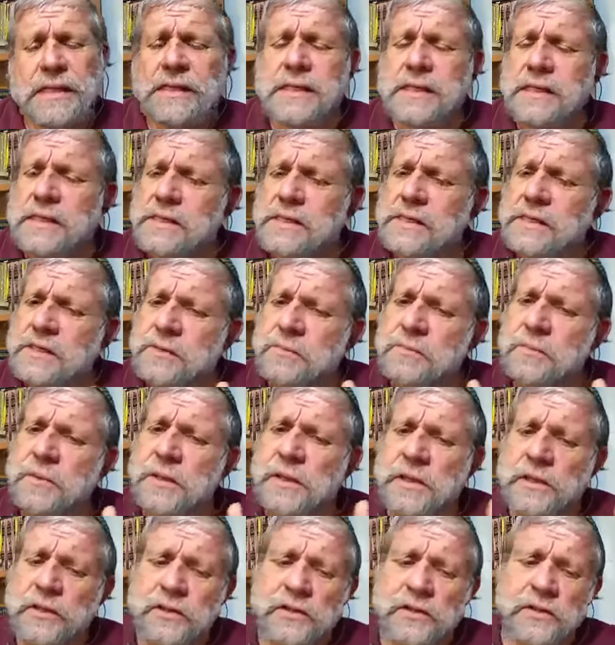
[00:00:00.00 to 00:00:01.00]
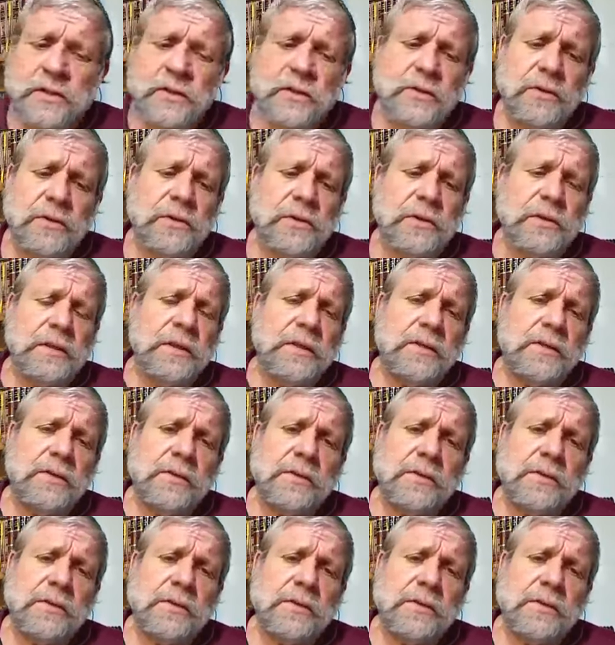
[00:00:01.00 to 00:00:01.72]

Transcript: lessons to be learned,